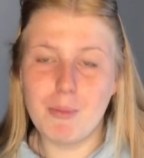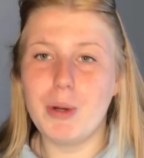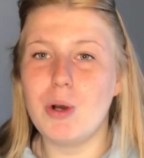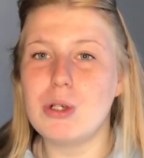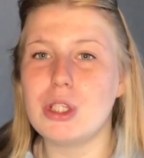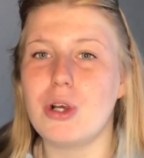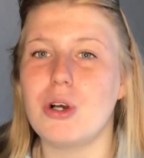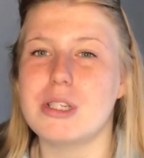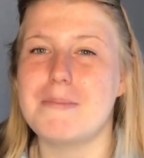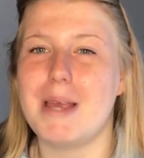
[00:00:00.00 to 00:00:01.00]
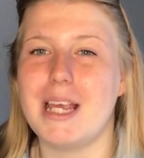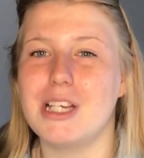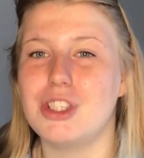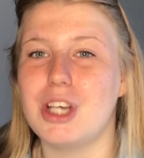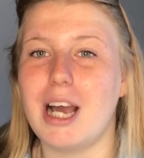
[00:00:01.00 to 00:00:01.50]
We also got to meet
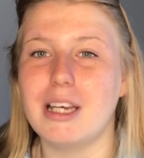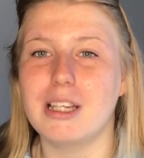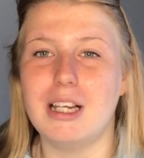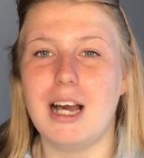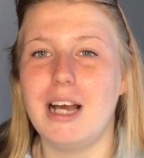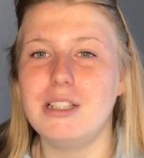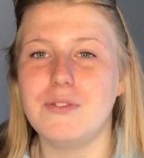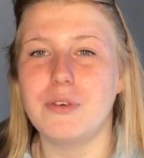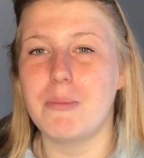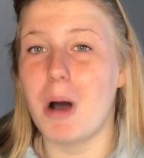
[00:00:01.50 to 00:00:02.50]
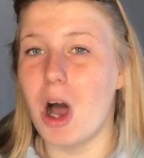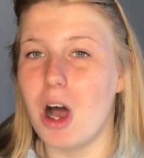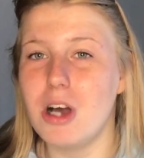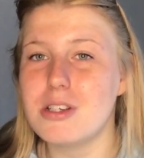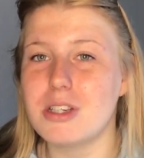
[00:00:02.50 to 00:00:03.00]
Jack the lad from
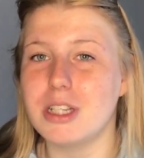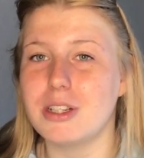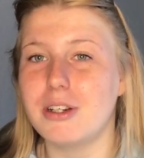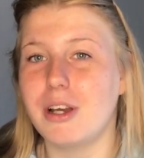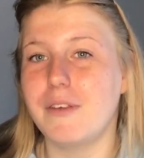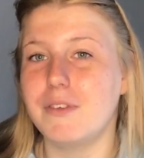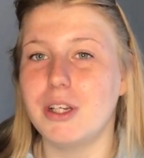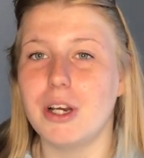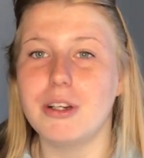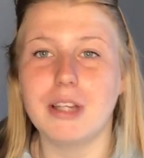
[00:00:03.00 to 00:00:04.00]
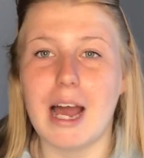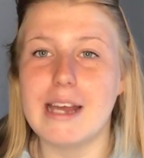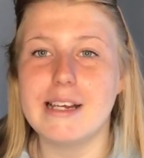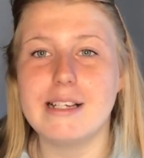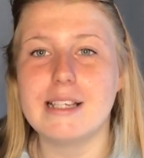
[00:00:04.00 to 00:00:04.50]
Heart. I don't know if you know who that
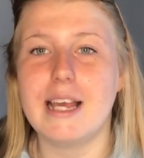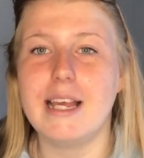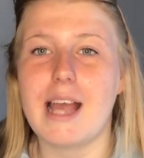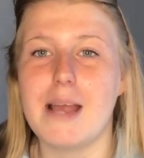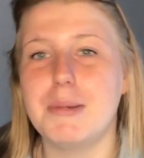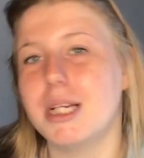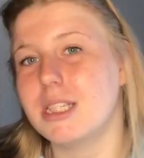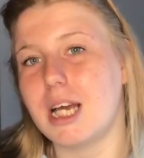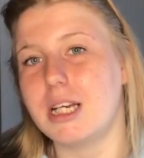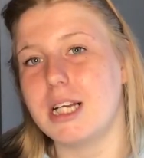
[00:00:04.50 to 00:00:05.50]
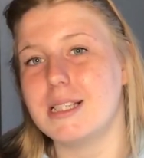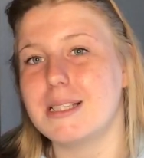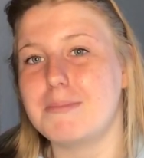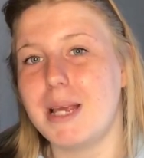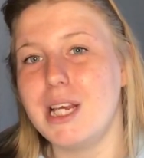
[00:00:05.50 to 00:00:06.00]
is. He came in and done a
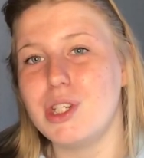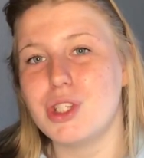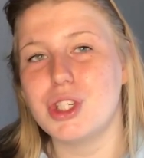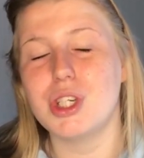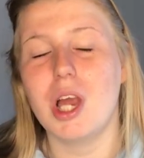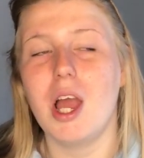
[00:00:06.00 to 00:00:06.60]
speech